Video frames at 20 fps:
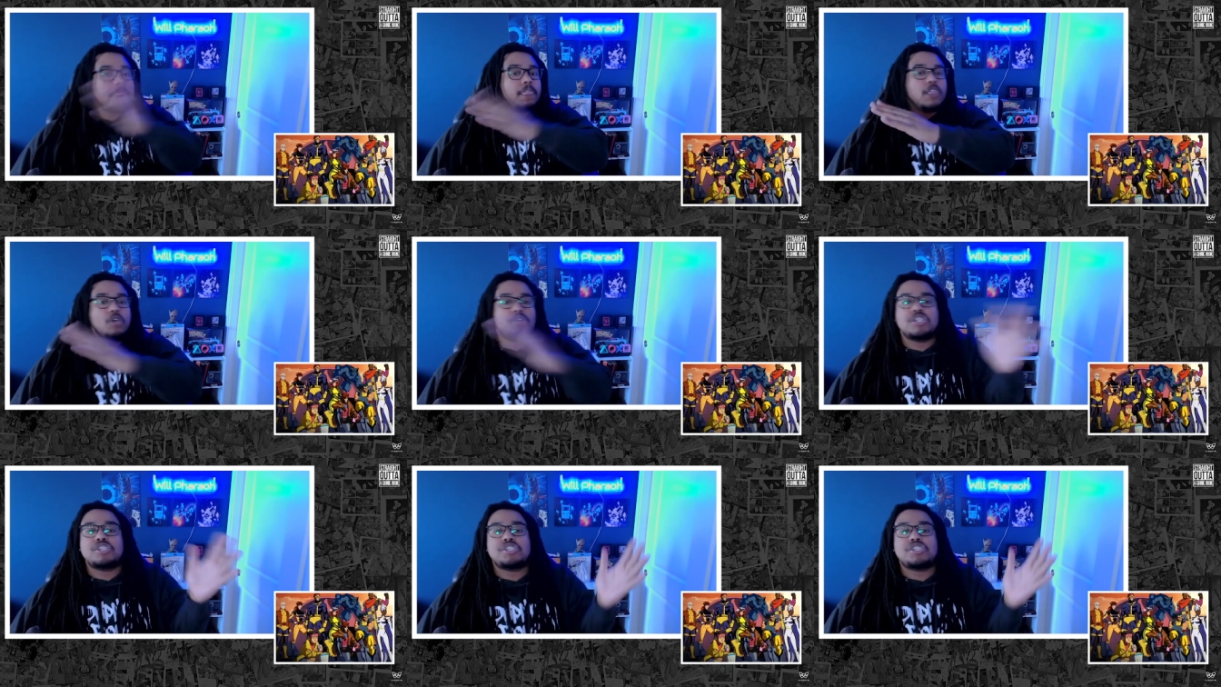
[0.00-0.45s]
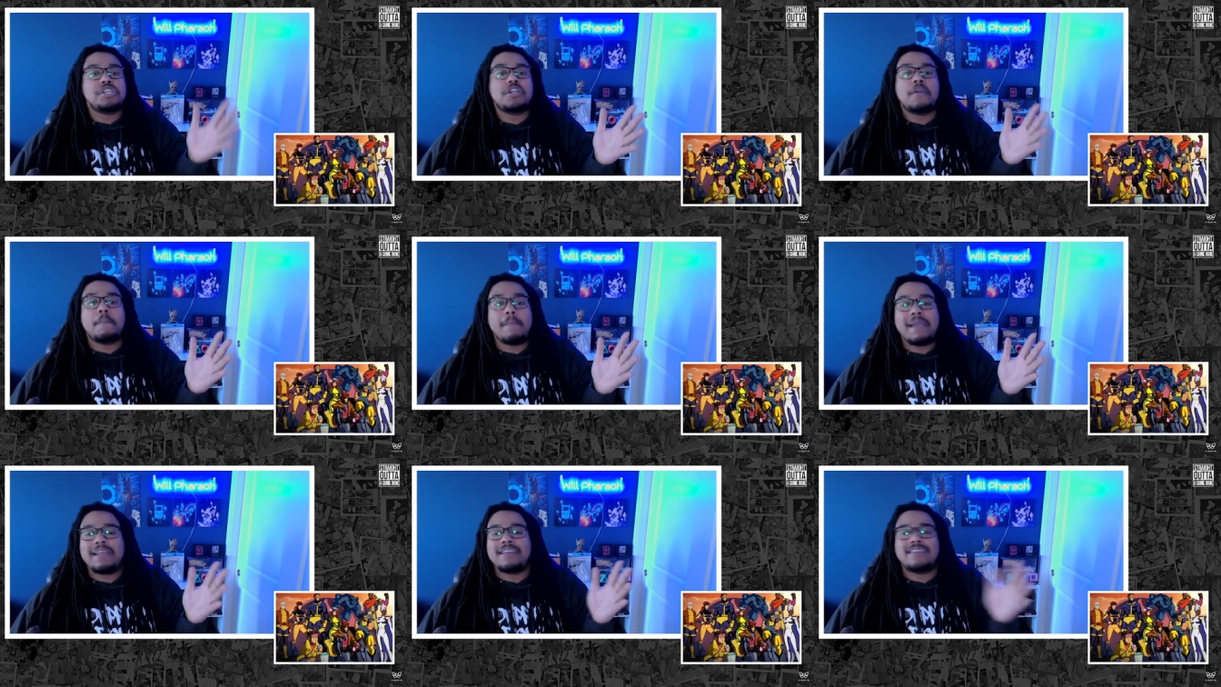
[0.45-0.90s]
You just should
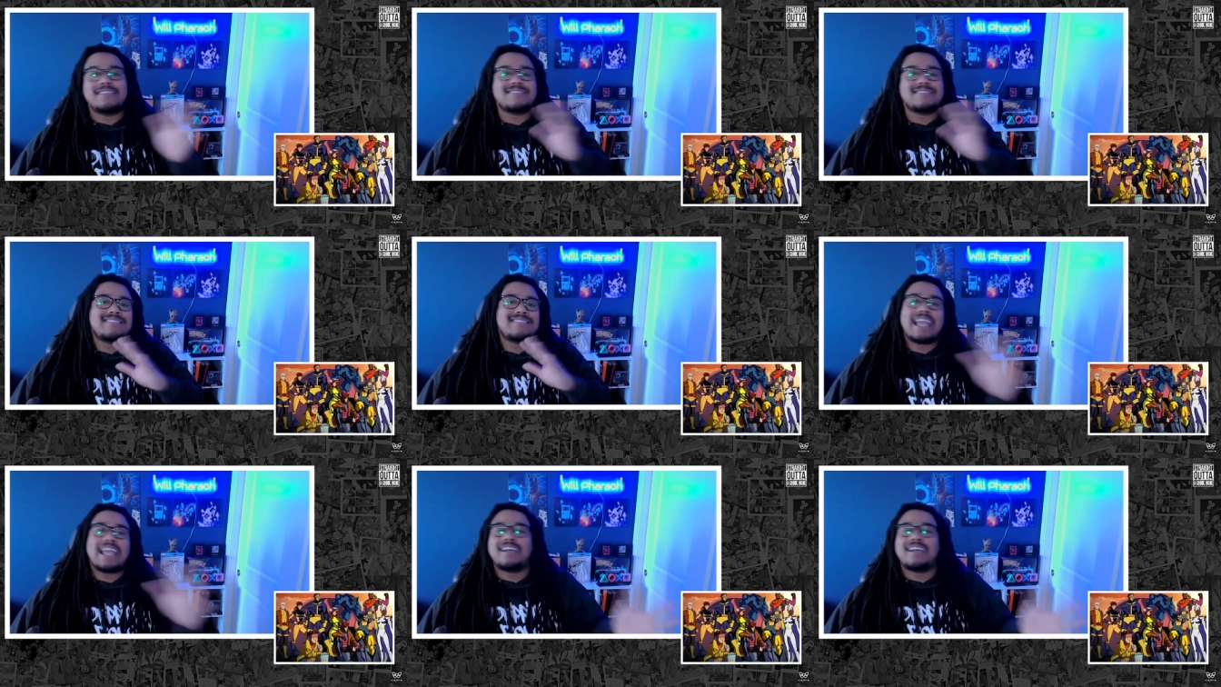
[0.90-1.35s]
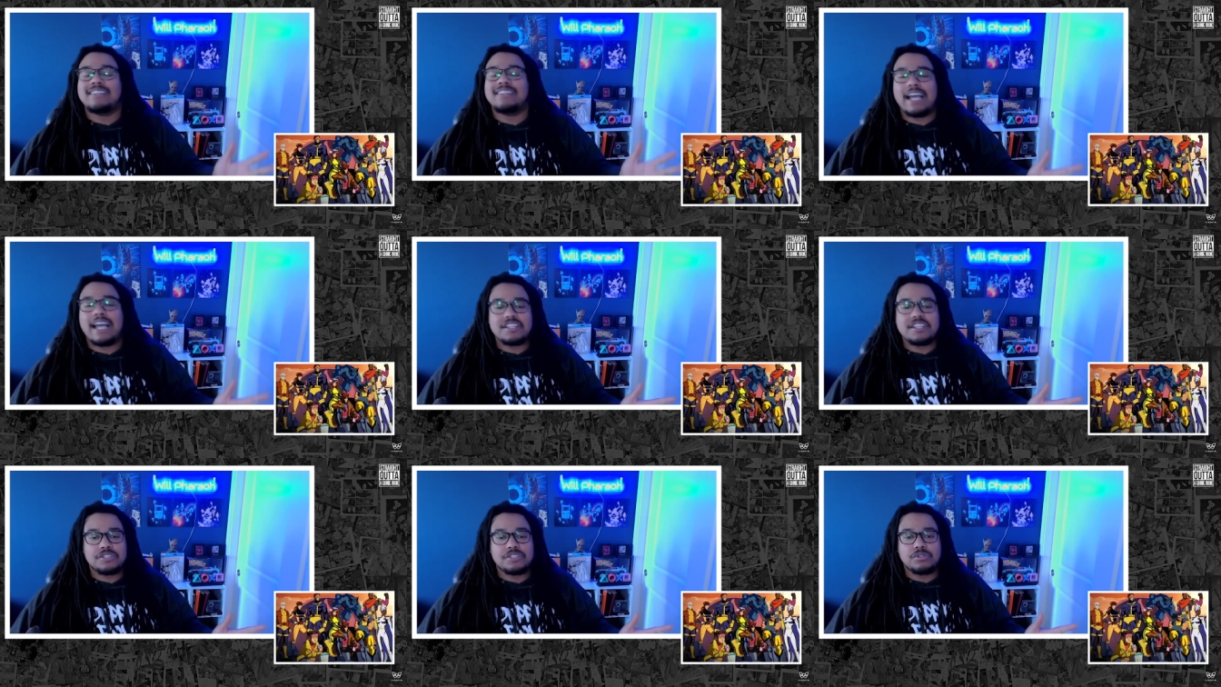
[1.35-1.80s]
have made it a
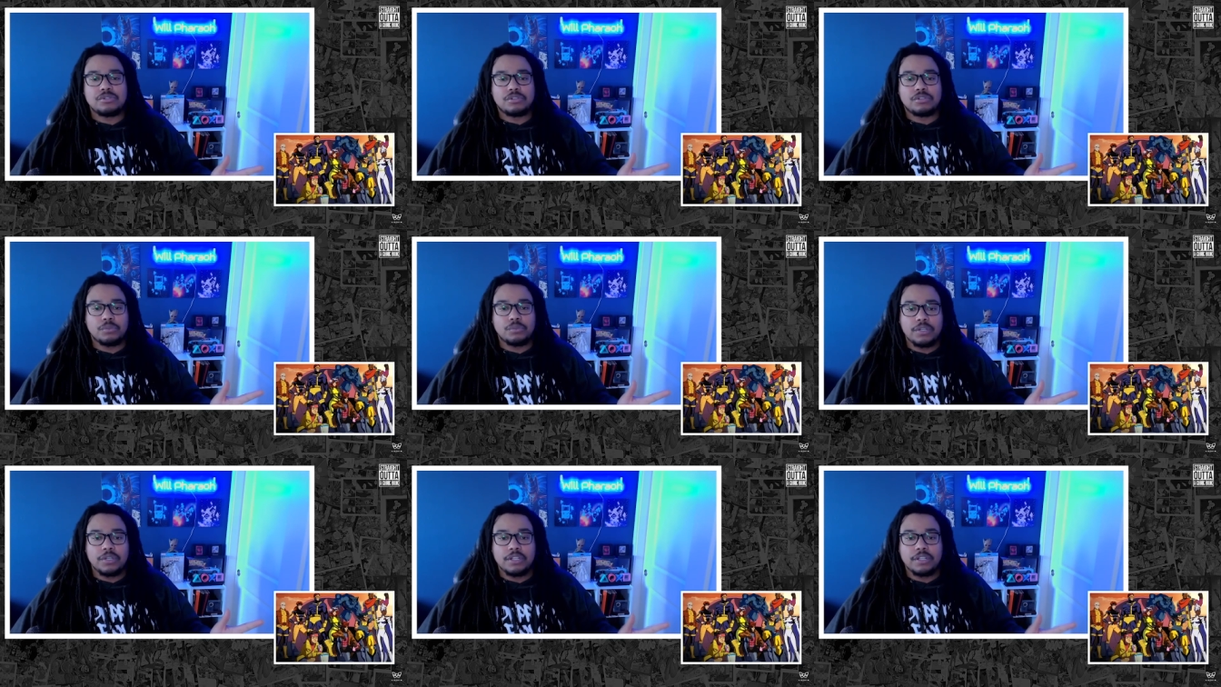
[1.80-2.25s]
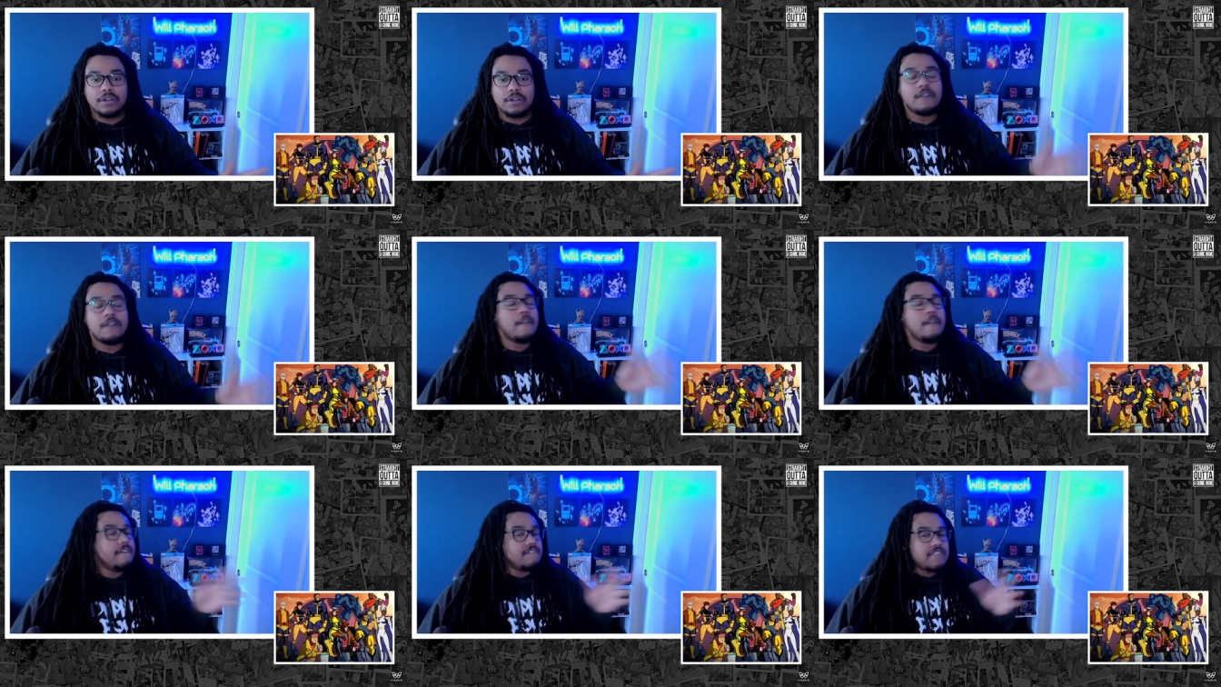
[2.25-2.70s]
psychological thriller,
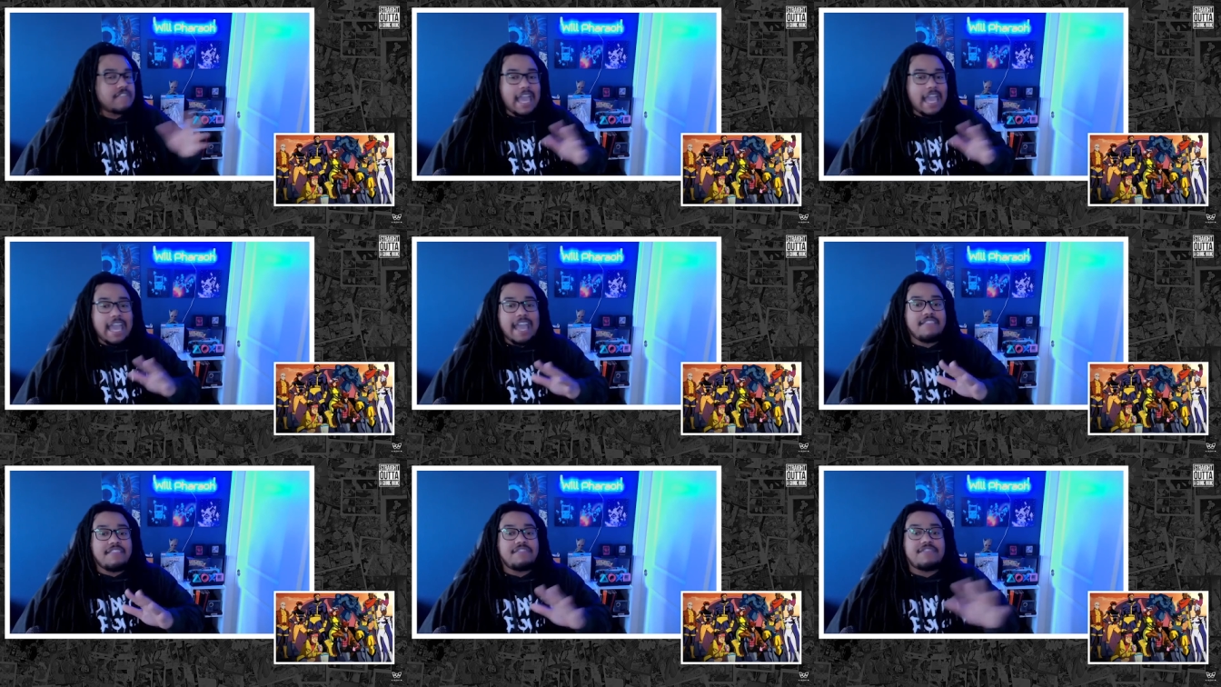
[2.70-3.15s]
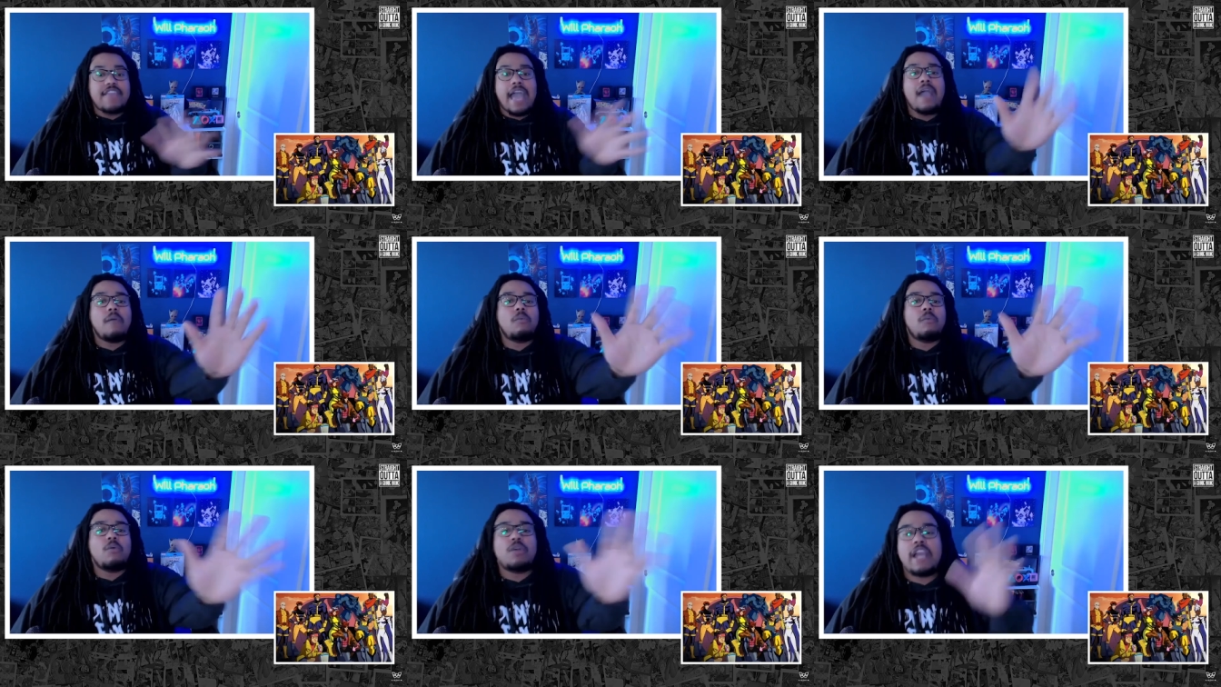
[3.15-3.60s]
and
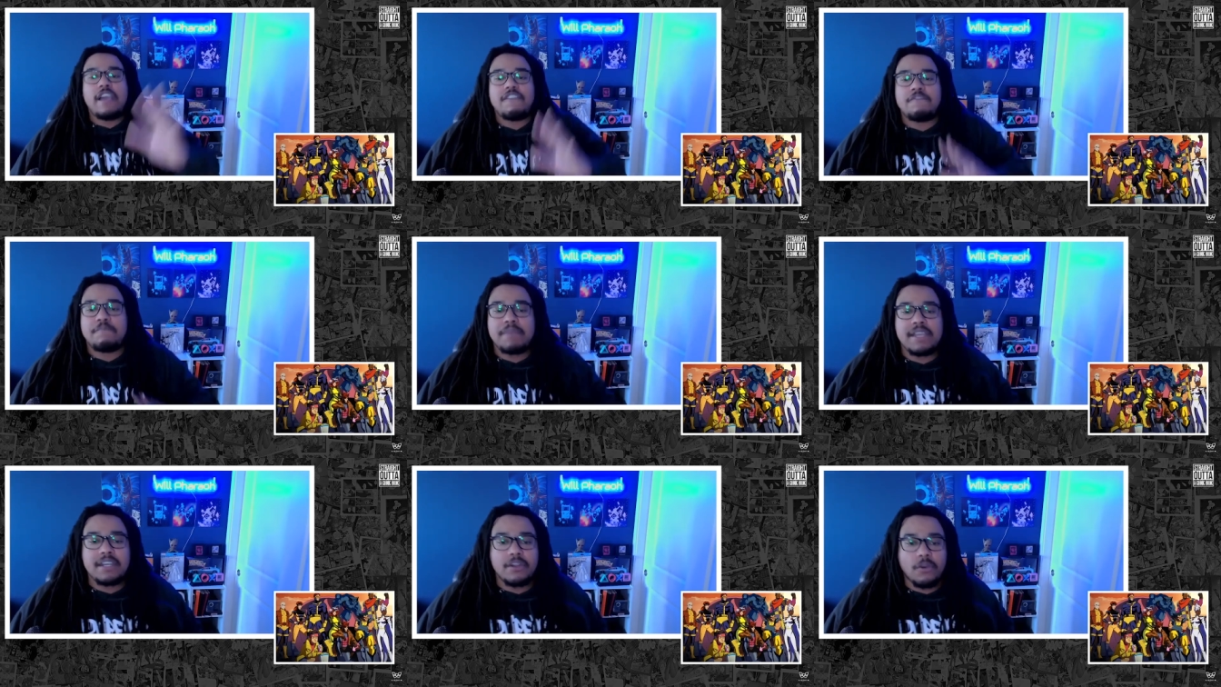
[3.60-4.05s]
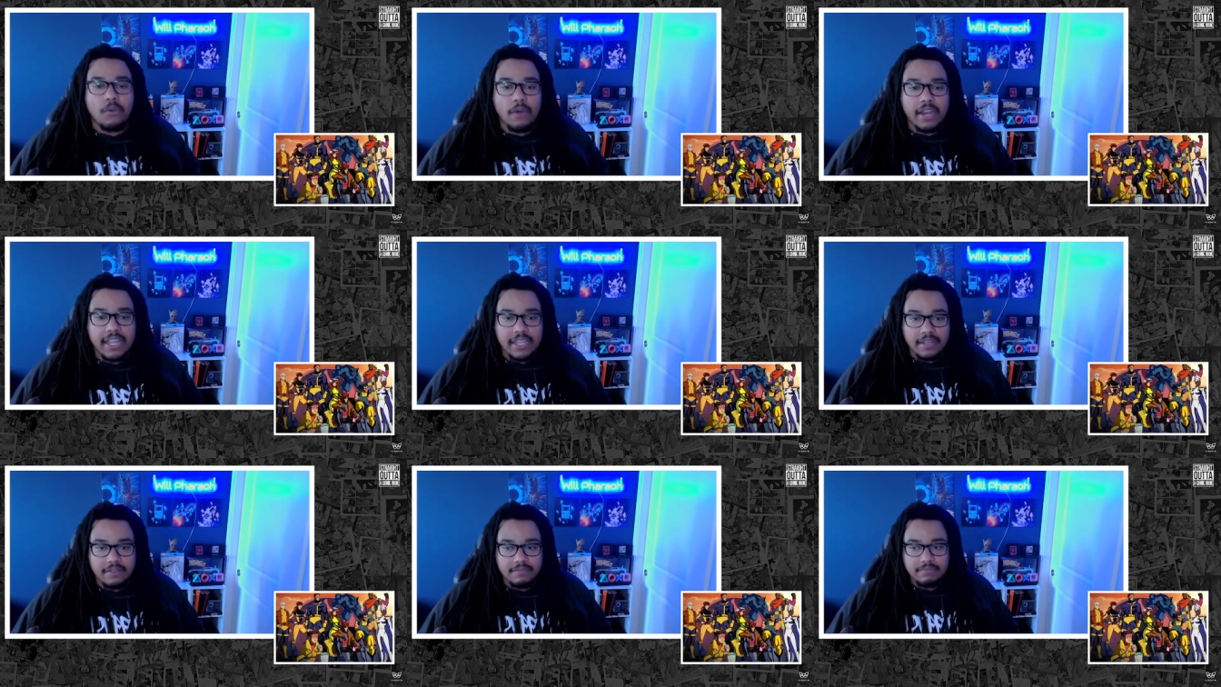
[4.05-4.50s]
that would have been
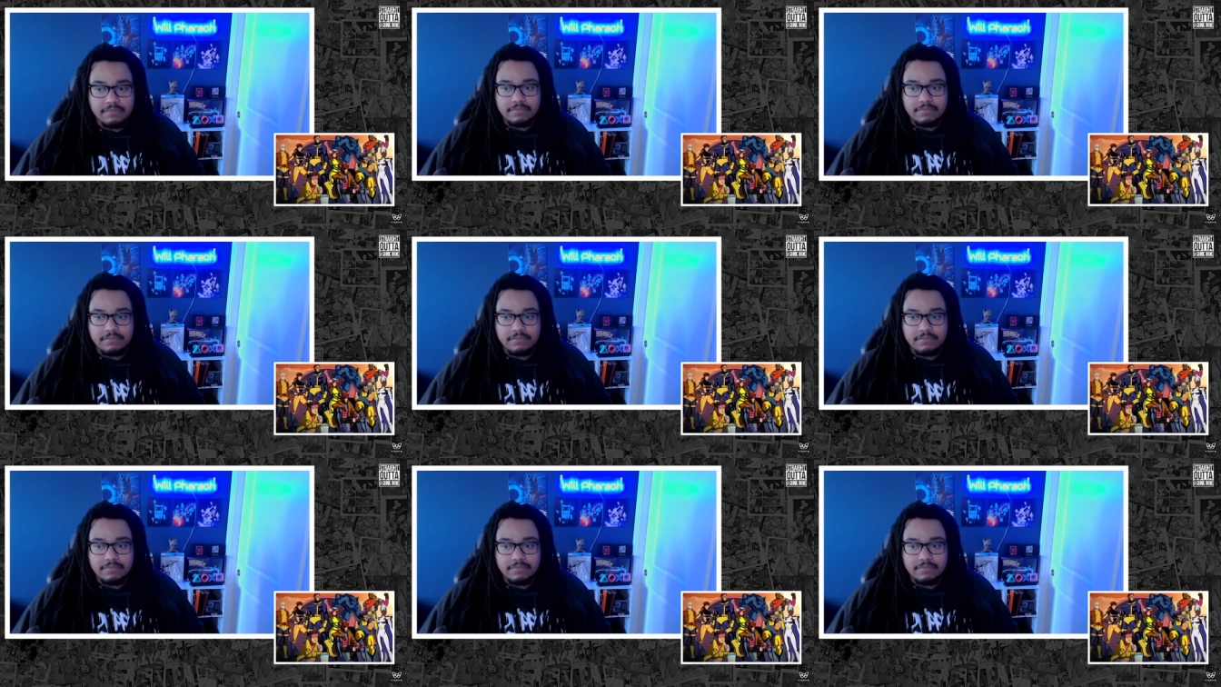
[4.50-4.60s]
great.